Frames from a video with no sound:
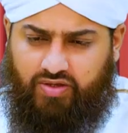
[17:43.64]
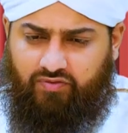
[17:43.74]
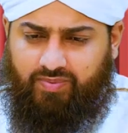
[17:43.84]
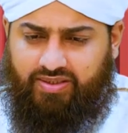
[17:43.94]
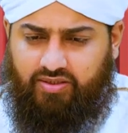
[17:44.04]

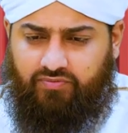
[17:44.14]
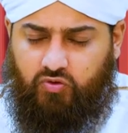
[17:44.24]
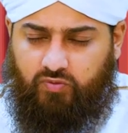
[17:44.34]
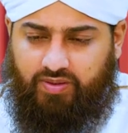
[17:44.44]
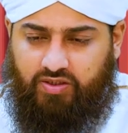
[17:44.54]
therefore, my dear
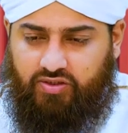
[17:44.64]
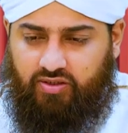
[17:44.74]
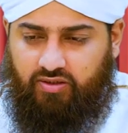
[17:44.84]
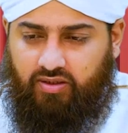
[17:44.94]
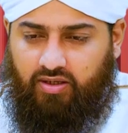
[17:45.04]
viewers of Madani
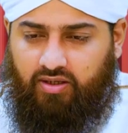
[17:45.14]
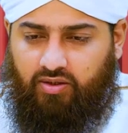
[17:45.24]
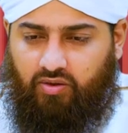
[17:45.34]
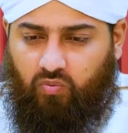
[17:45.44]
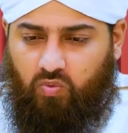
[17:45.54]
Channel,
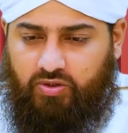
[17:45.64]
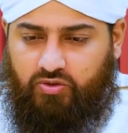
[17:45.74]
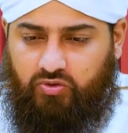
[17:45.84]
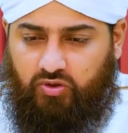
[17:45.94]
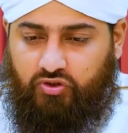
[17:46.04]
one
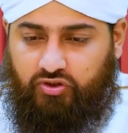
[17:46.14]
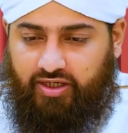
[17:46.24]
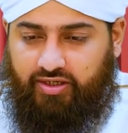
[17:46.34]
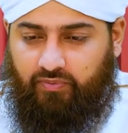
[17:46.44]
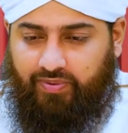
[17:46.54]
should not
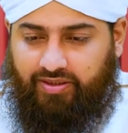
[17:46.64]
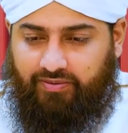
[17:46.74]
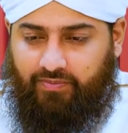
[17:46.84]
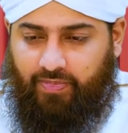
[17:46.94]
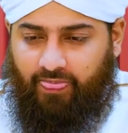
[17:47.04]
shy away